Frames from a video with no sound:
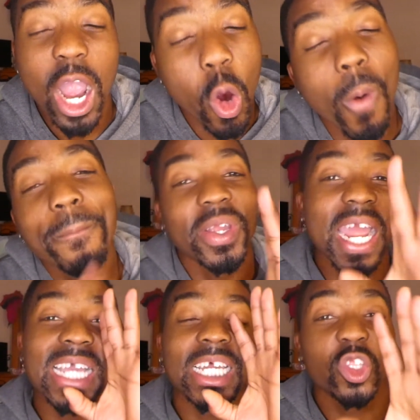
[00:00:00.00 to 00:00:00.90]
I hope you
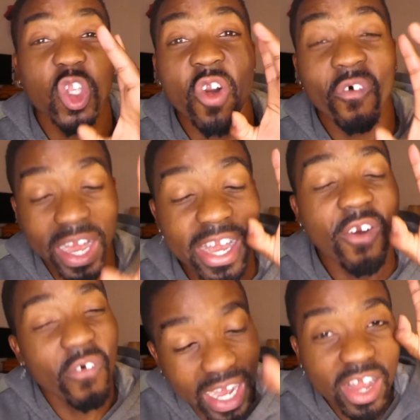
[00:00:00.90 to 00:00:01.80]
guys are doing really,
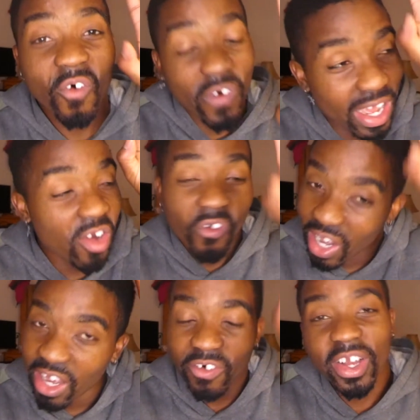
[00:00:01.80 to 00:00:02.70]
really, really,
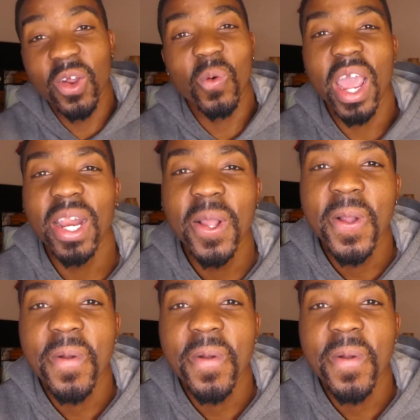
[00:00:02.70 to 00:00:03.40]
really, really well.